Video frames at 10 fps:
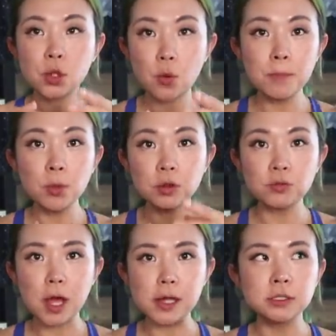one bowl
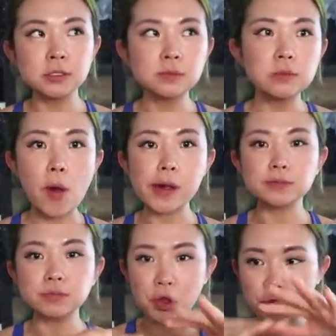of rice
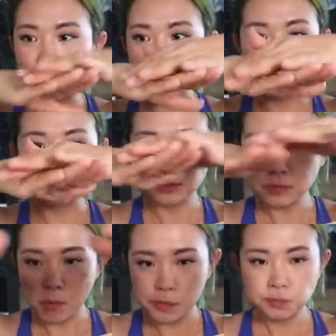and then like
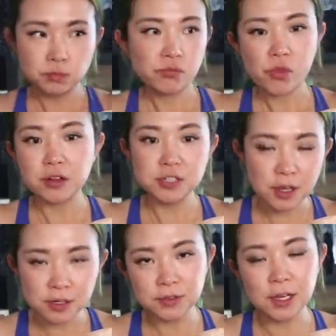a
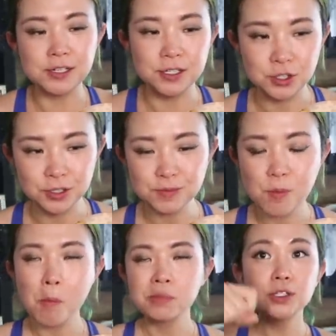ton of side dishes
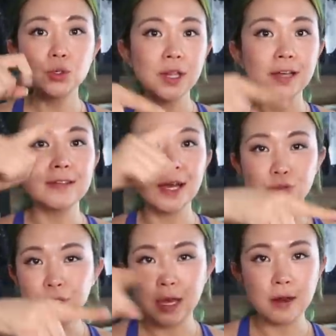so we like
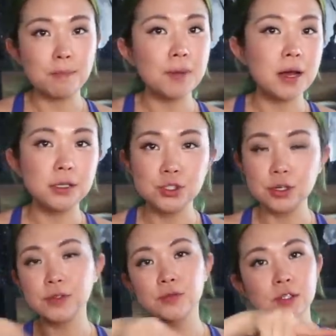naturally get a bunch
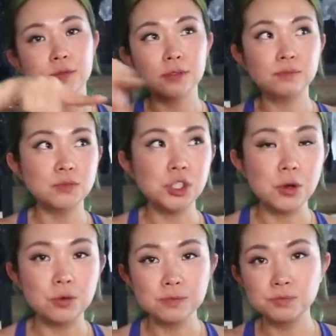of different, you
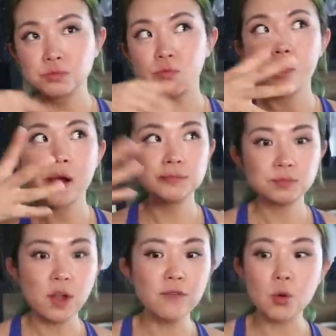know,
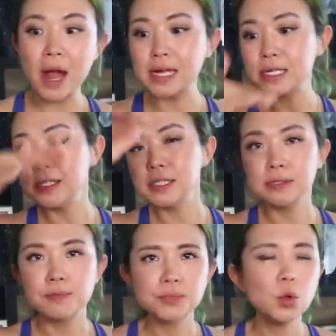
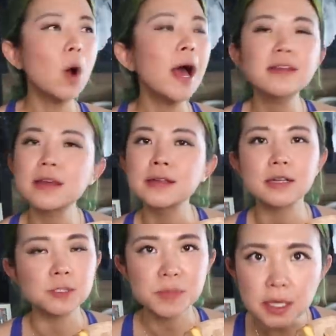varieties. Why can't
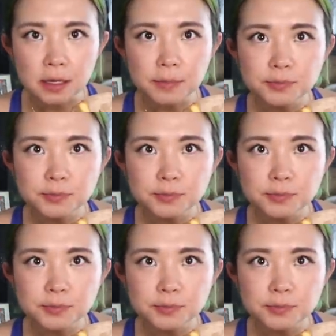I speak?